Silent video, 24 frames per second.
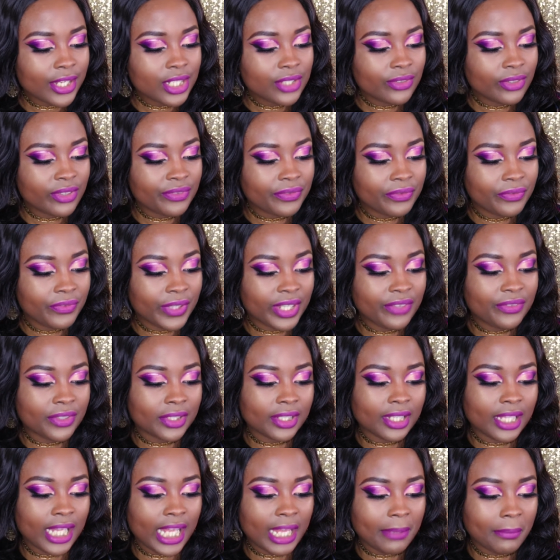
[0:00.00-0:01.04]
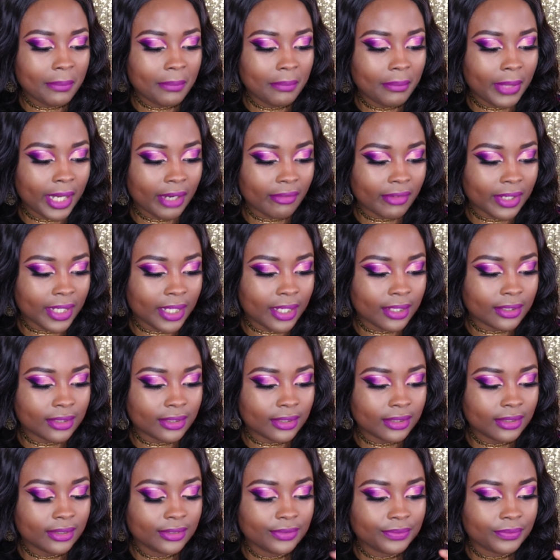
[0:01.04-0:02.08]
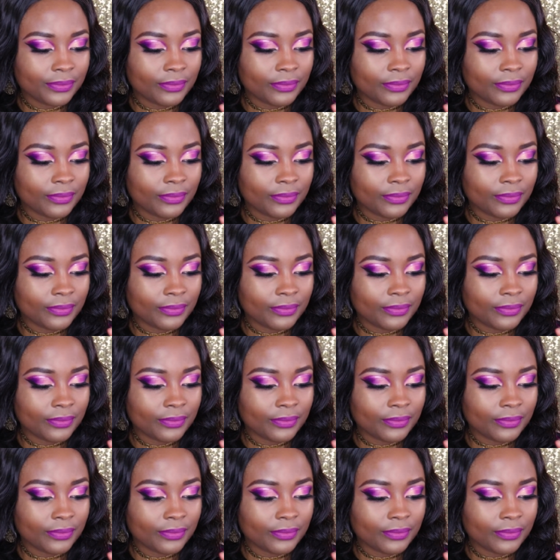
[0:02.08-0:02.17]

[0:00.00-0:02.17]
used Vivaglam by Rihanna,